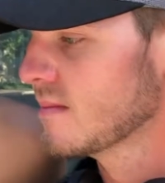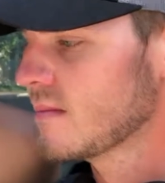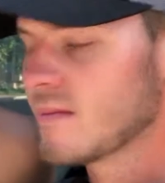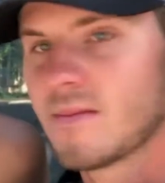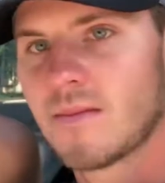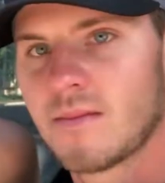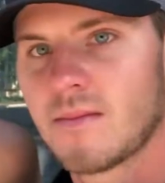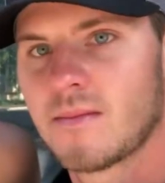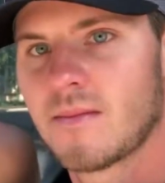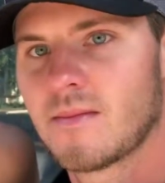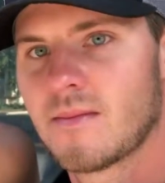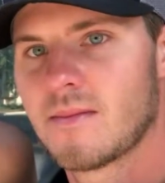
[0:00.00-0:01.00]

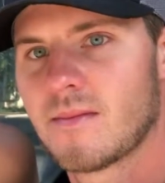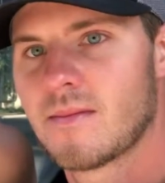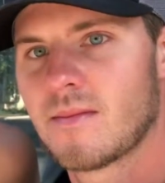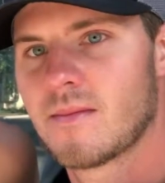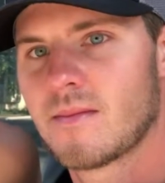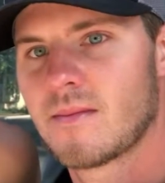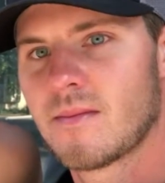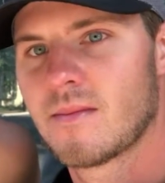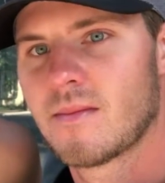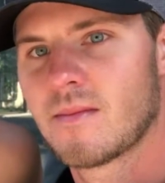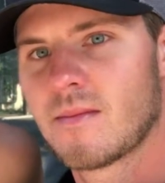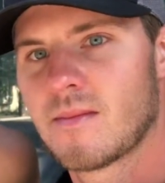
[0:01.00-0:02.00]

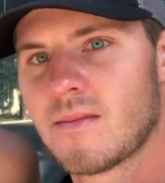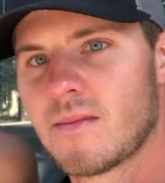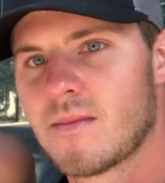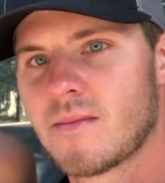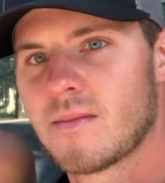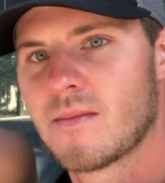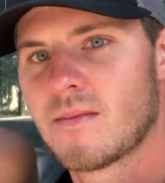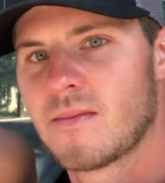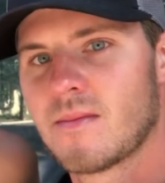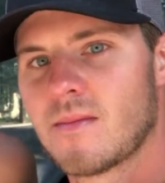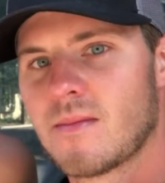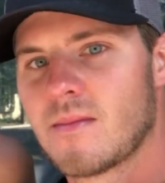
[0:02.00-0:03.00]

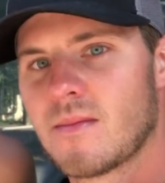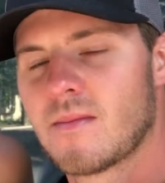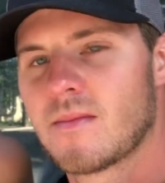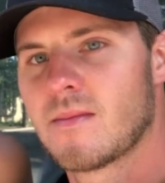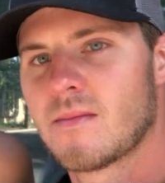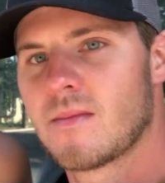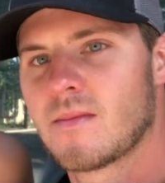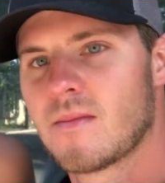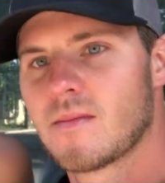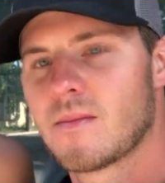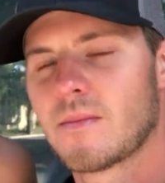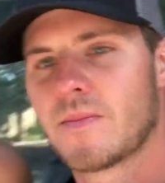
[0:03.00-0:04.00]

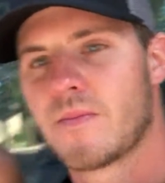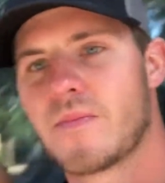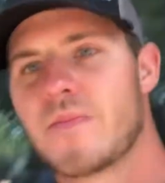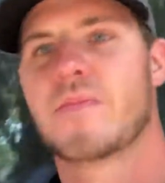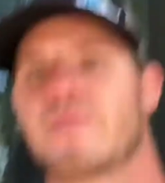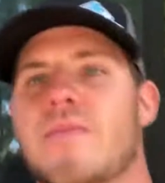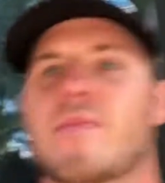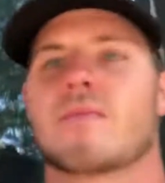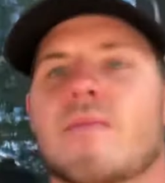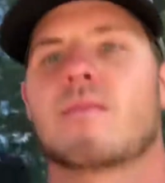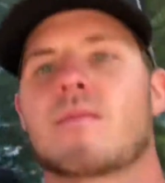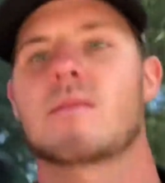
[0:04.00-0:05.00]

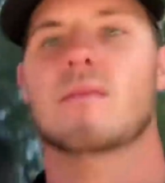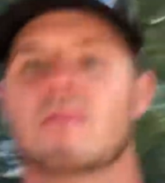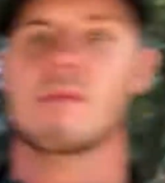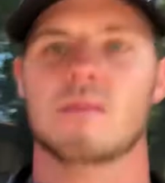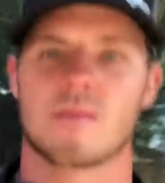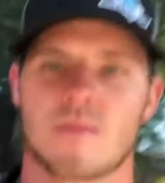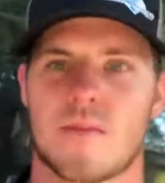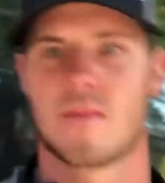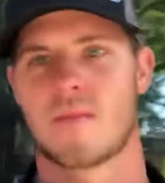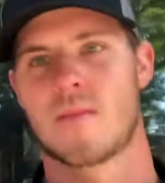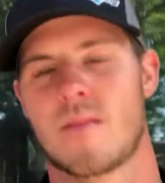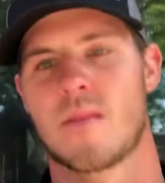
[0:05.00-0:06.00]

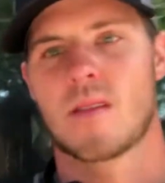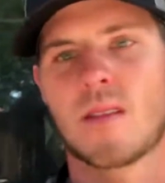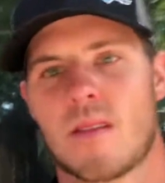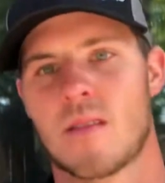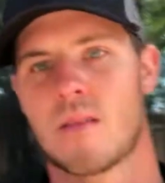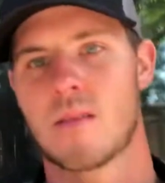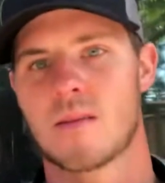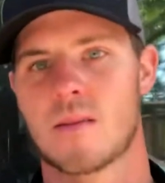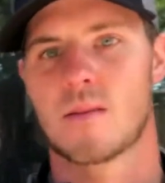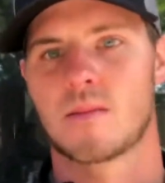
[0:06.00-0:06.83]
[no speech]